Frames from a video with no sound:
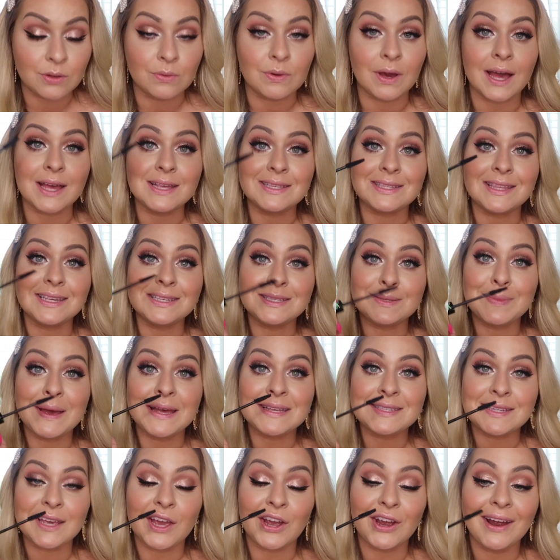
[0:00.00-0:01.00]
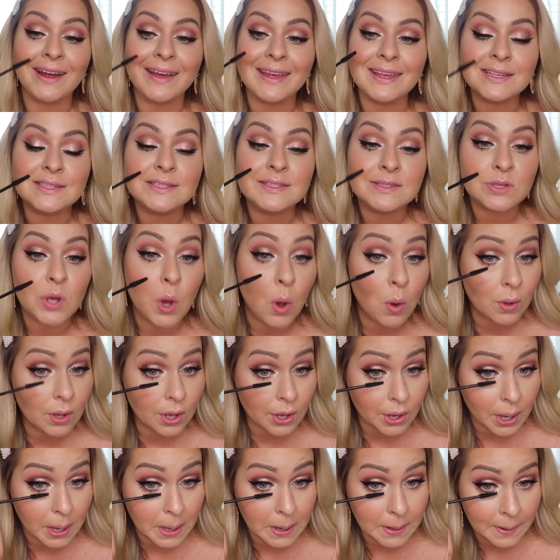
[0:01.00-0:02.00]
You guys, this mascara is so
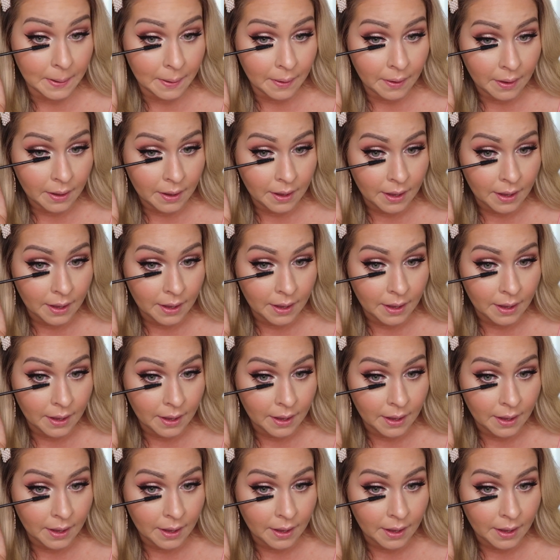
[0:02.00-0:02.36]
good.